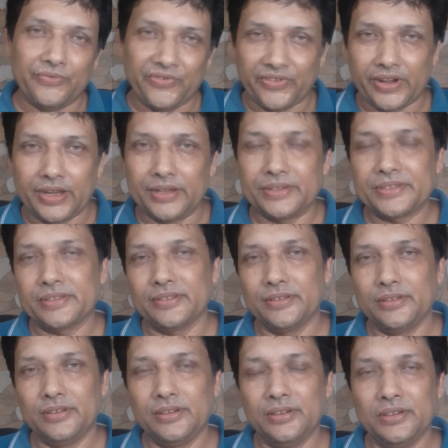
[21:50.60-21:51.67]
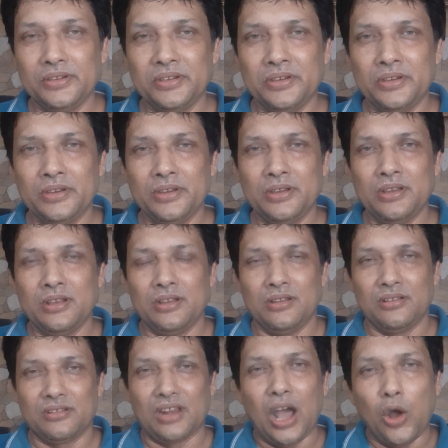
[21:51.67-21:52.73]
Friends,
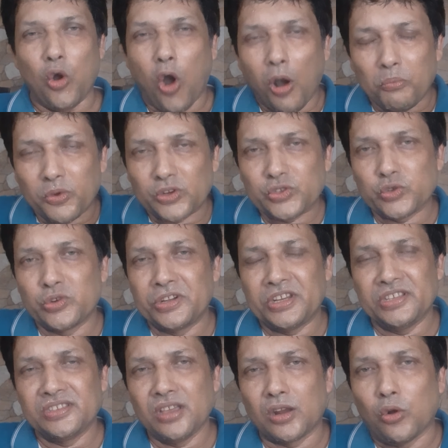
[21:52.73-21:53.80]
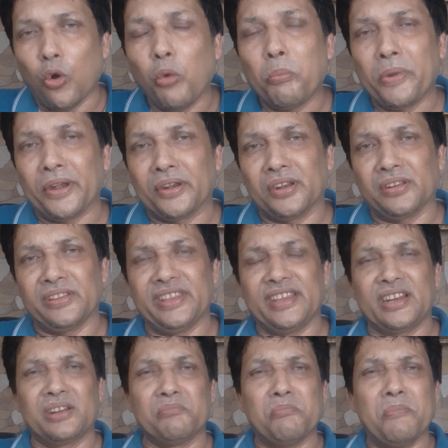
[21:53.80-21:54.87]
now opportunities are open.
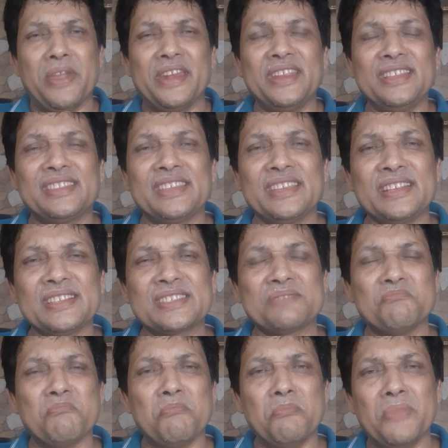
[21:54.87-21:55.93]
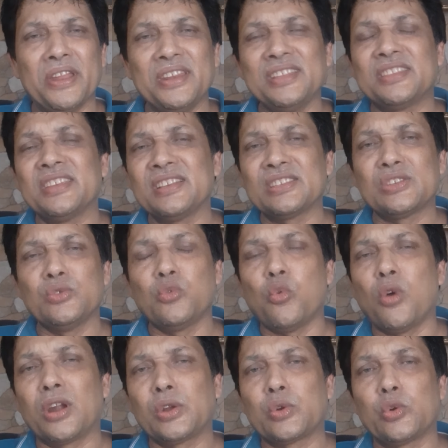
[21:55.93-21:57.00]
There are many things you
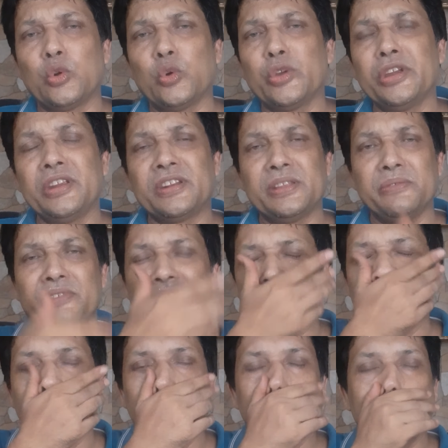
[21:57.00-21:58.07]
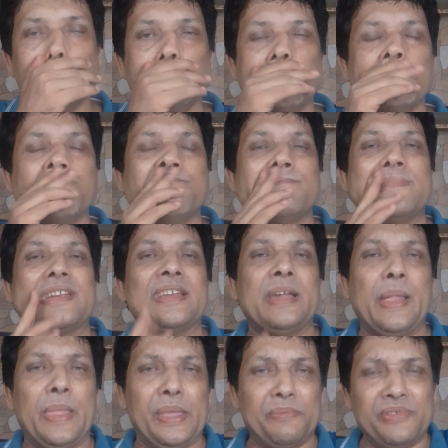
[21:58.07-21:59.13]
want to do it. Even
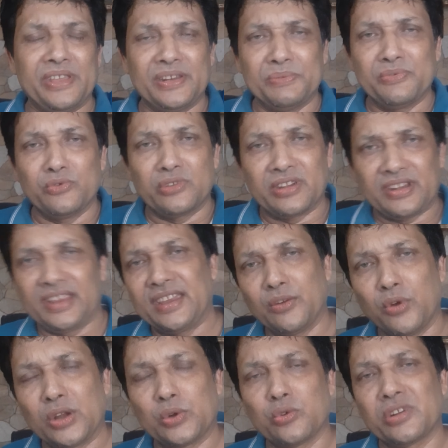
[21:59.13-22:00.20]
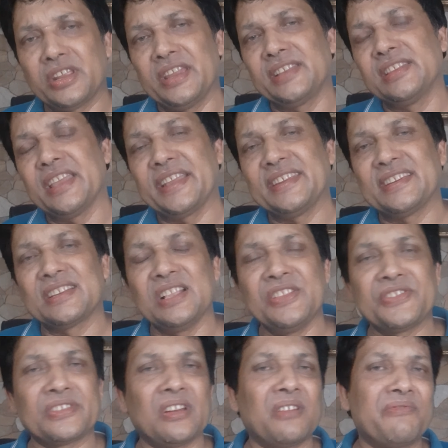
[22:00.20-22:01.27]
if you want to take the
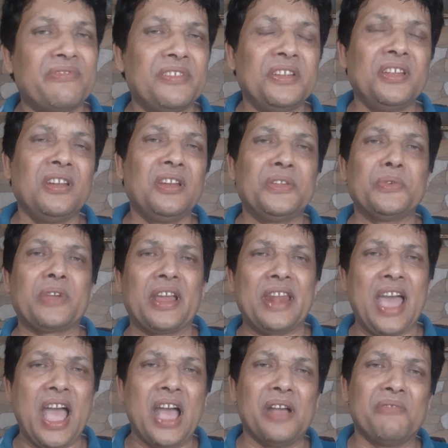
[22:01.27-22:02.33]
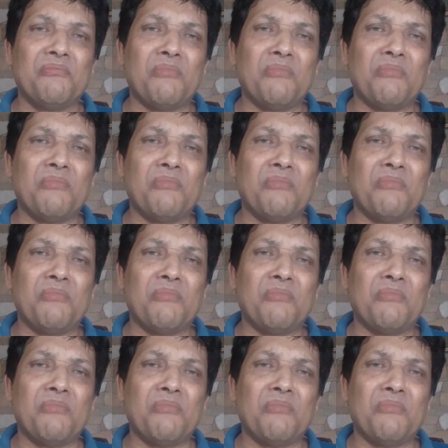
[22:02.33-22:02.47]
agricultural field, you can have